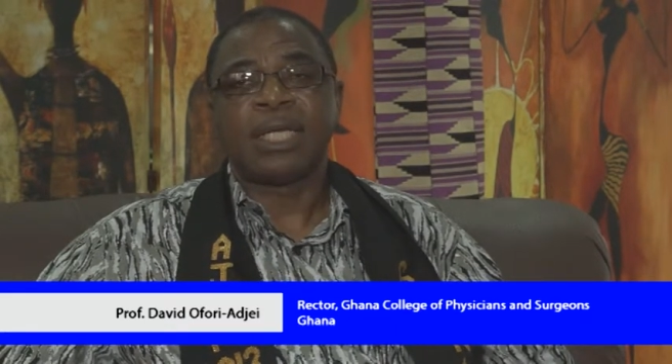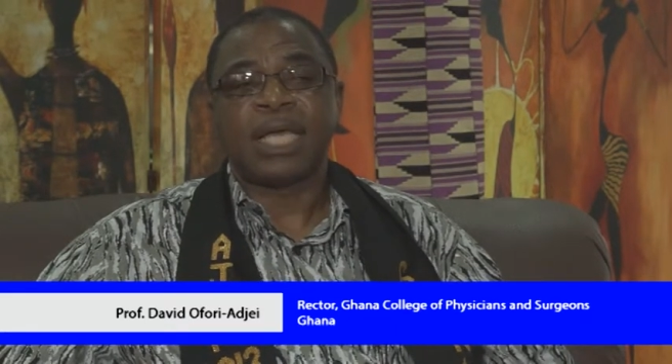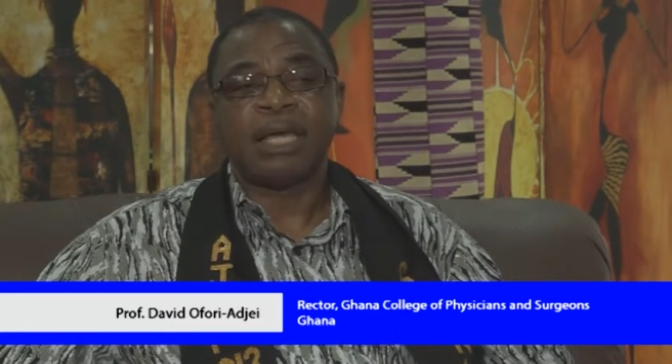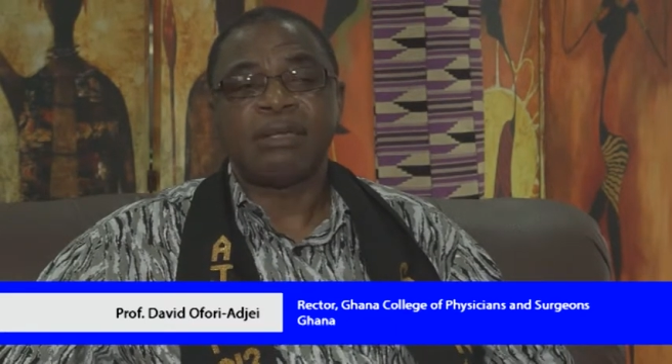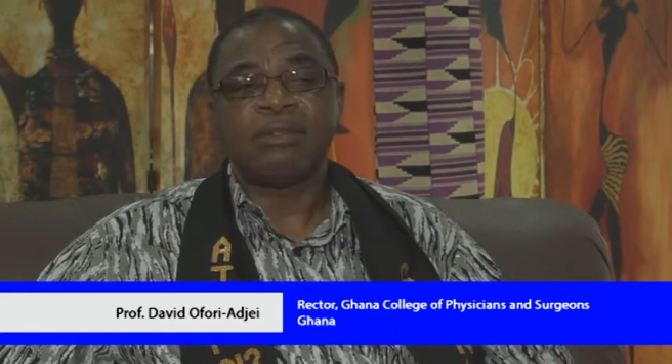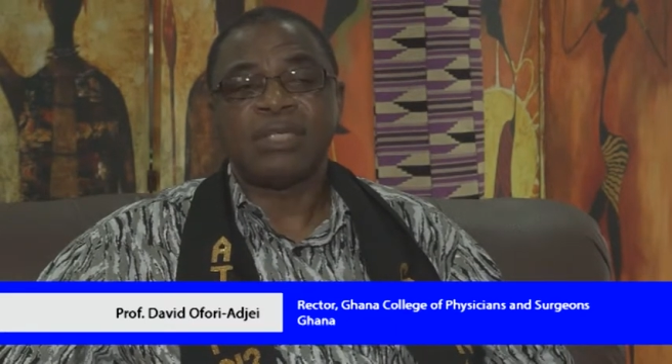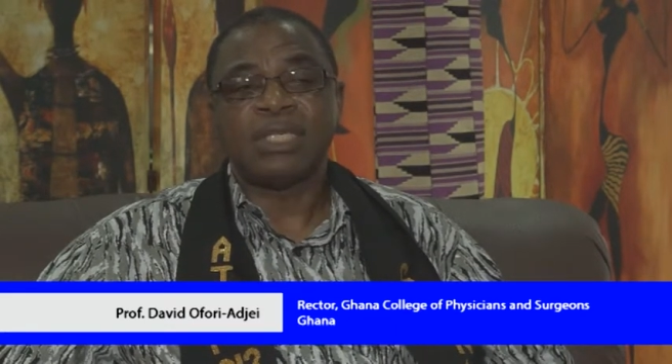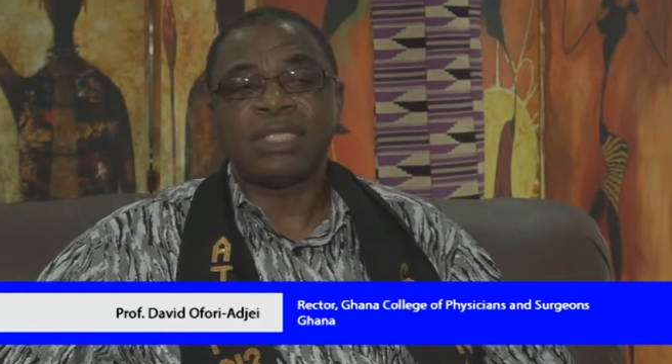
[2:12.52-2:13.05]

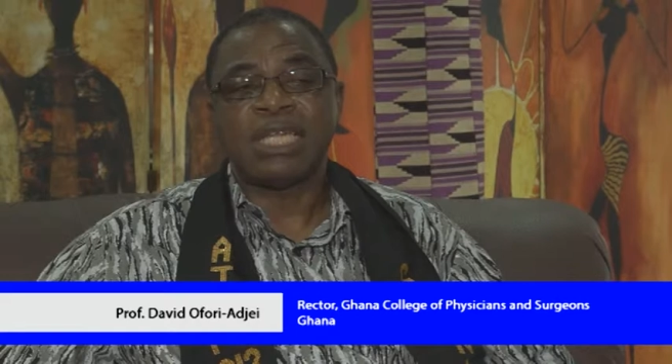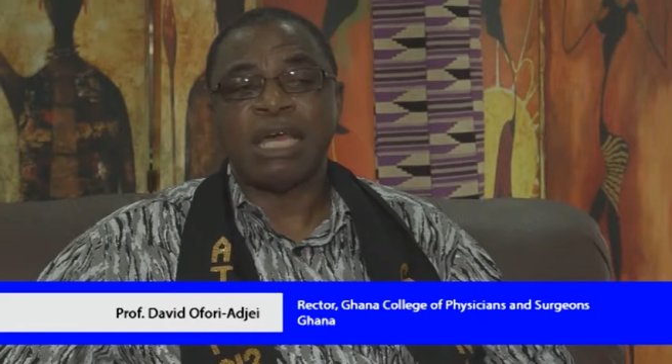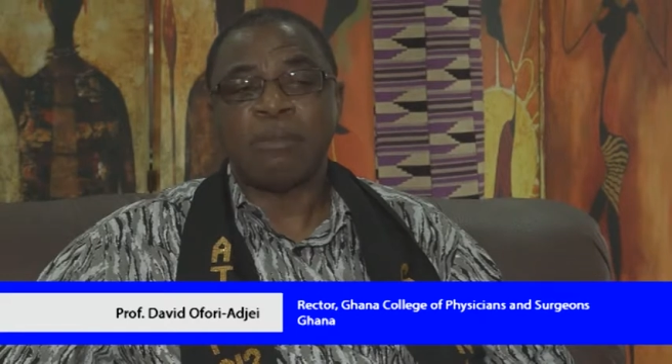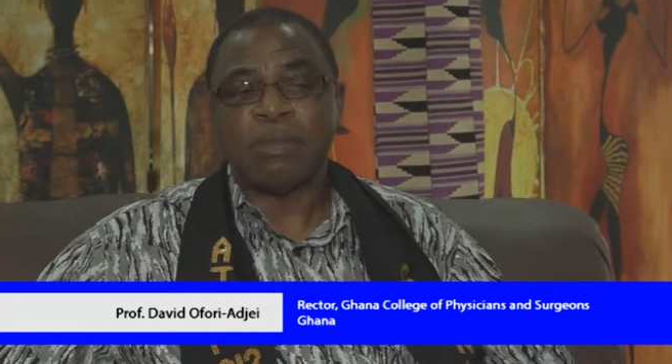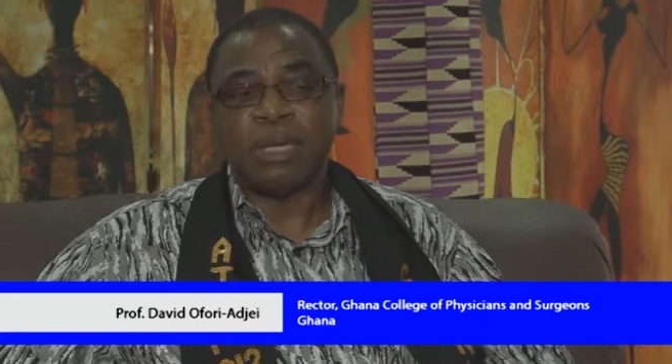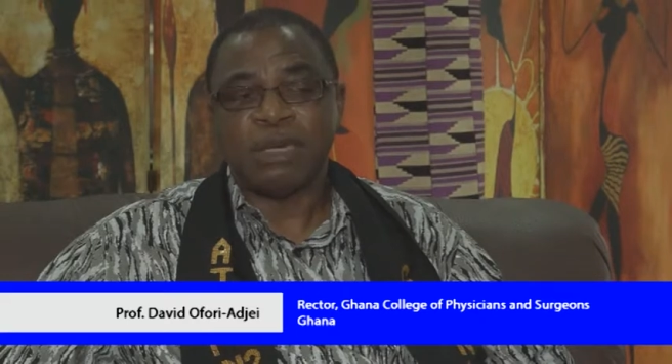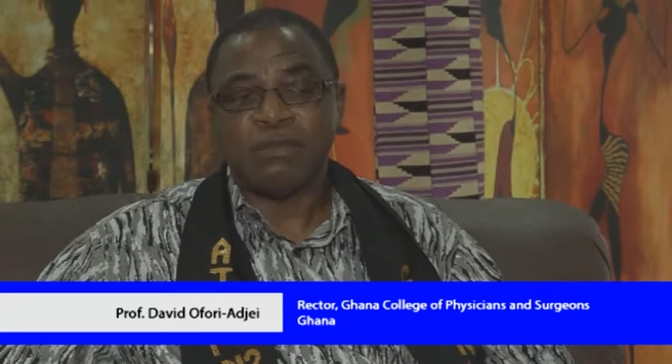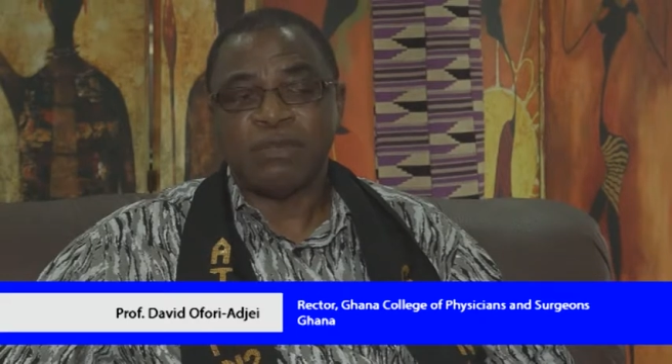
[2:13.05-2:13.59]
countries
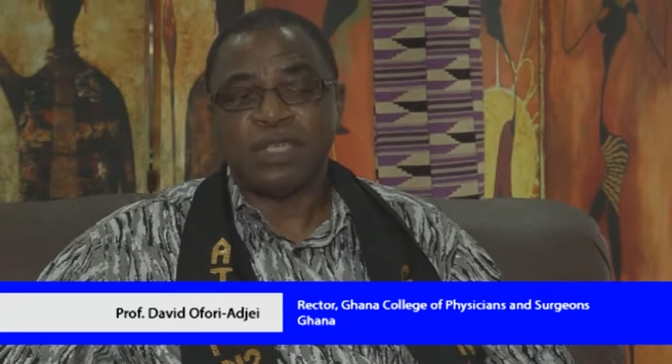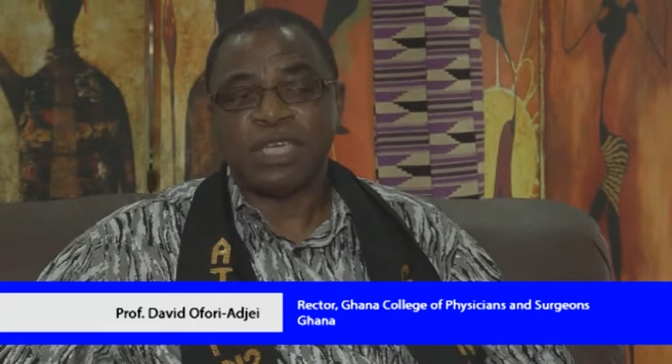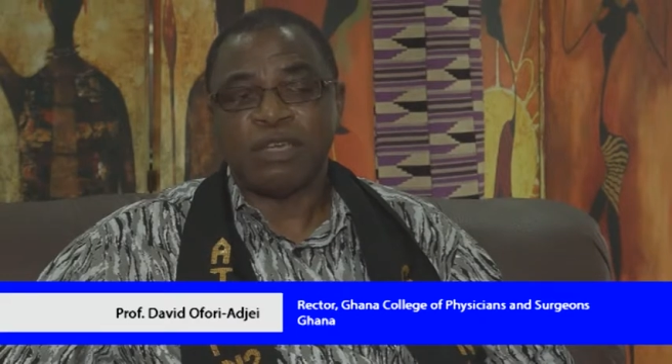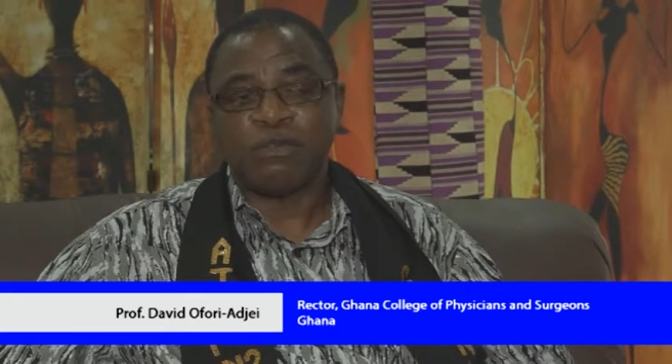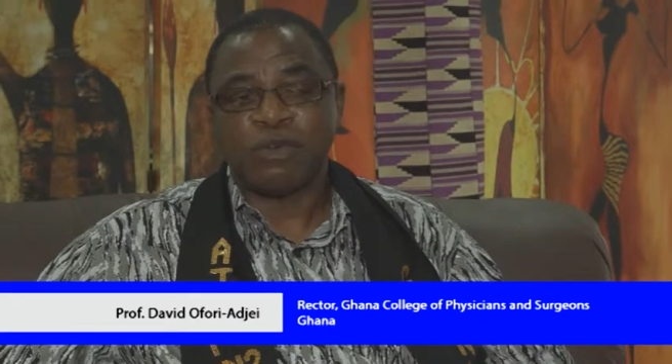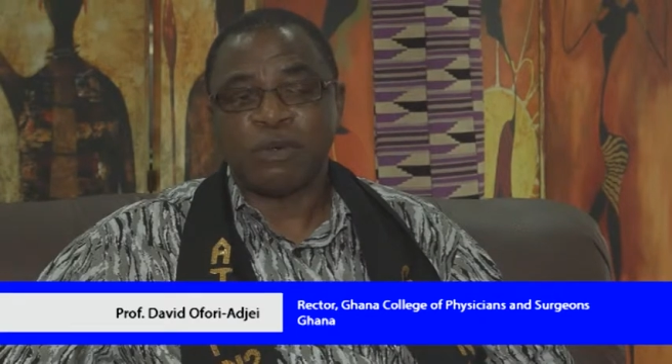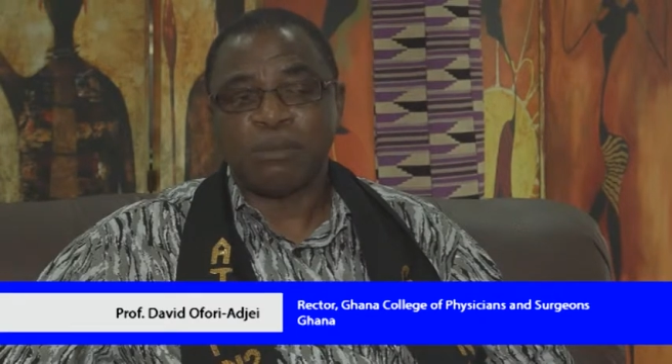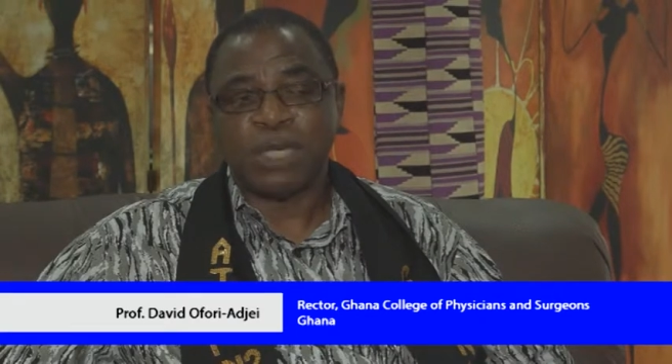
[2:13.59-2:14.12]
that
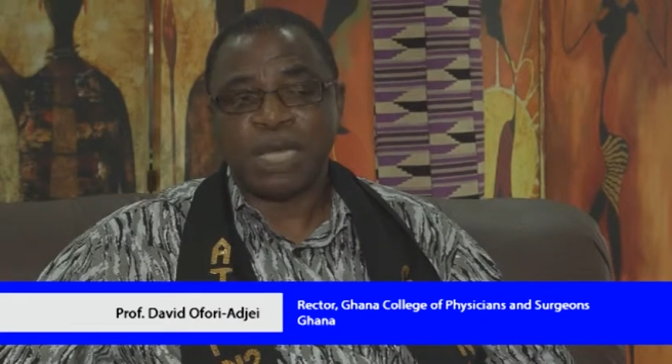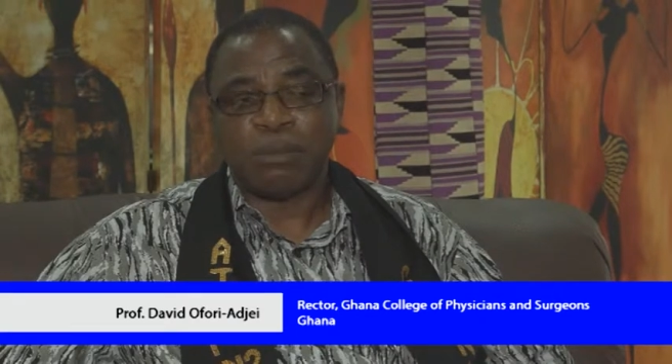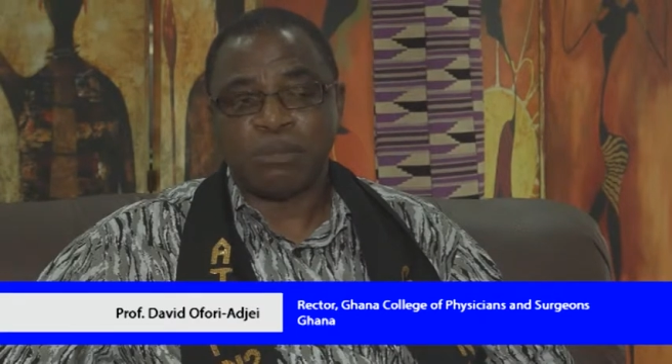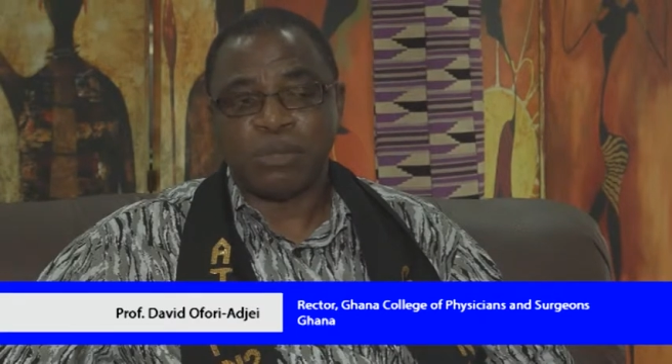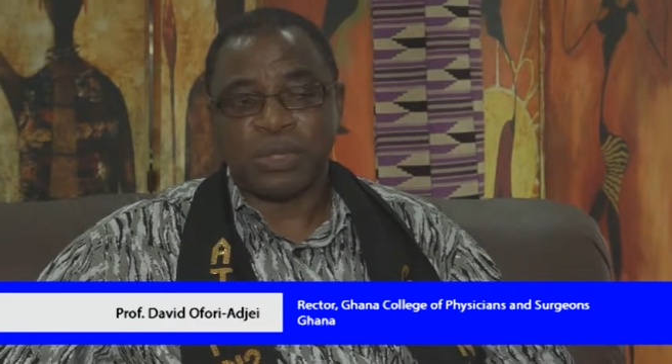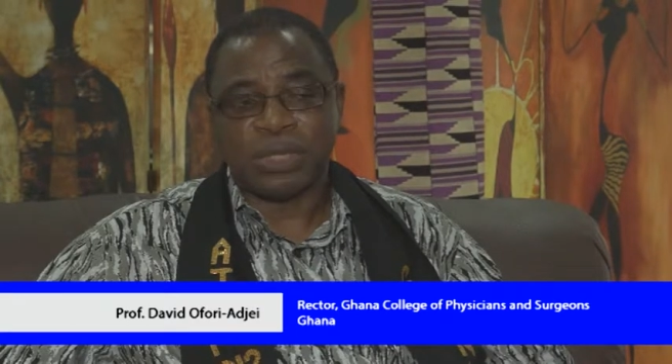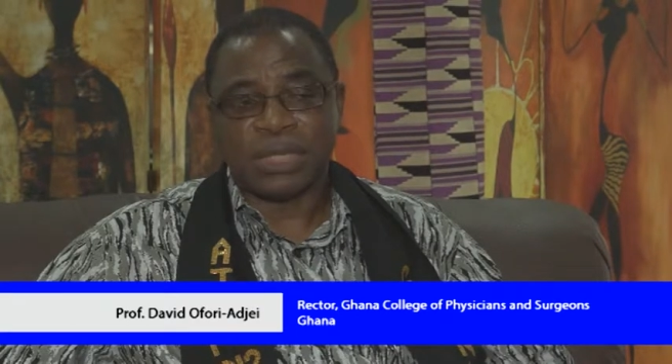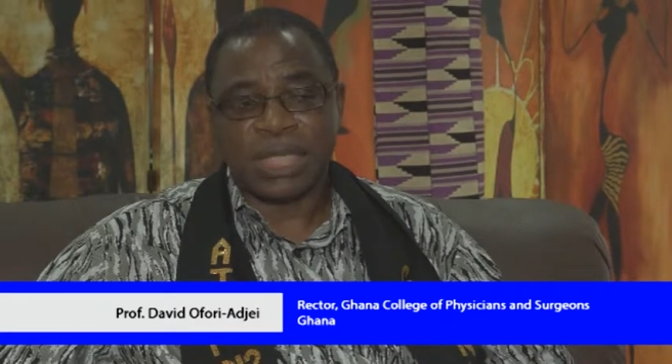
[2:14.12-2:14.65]
benefited from
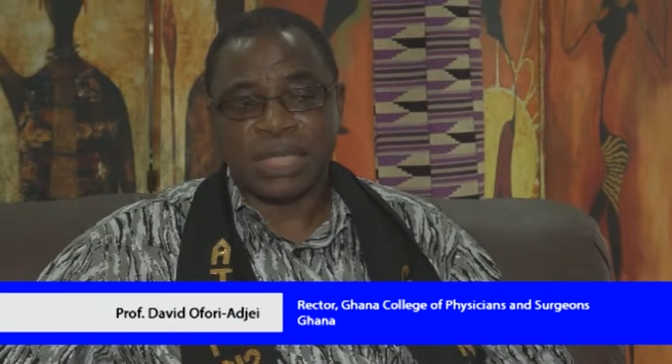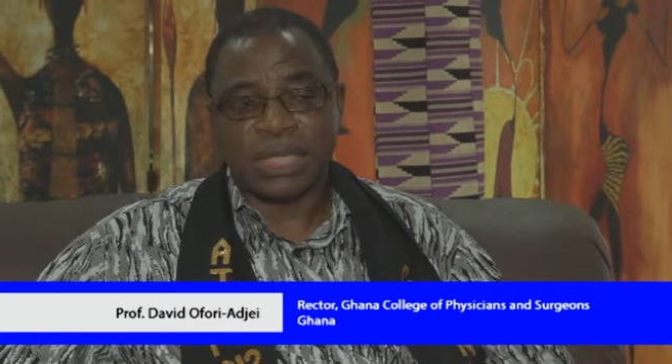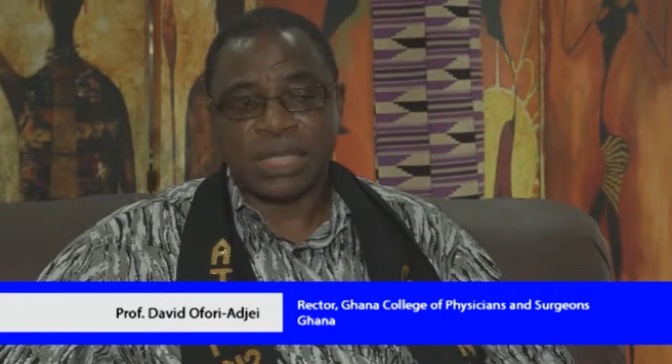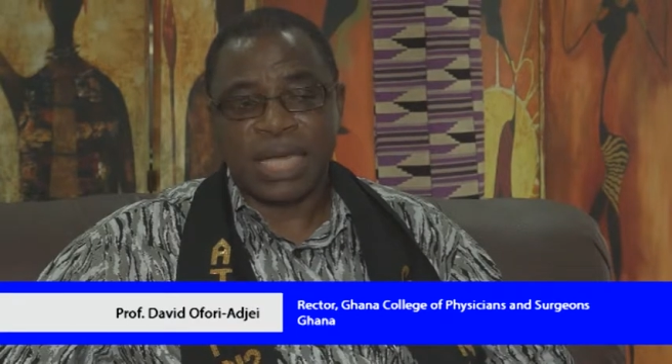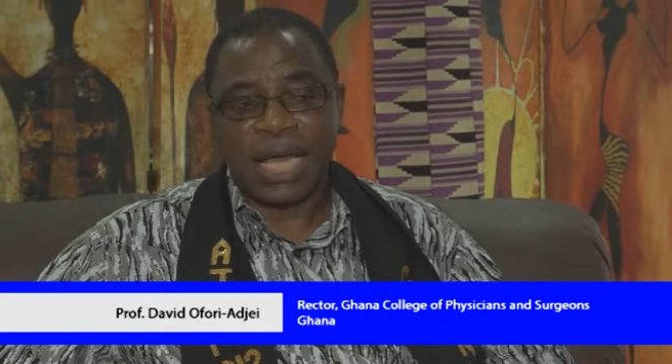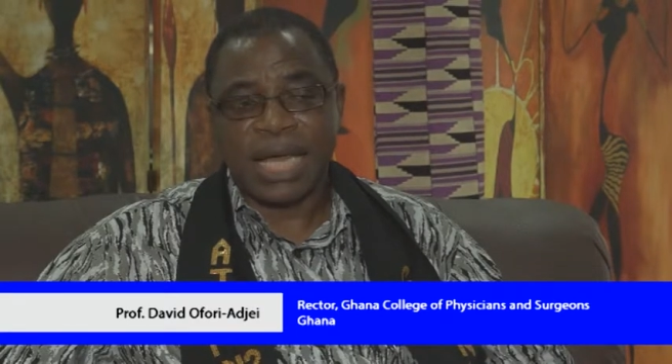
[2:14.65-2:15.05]
that project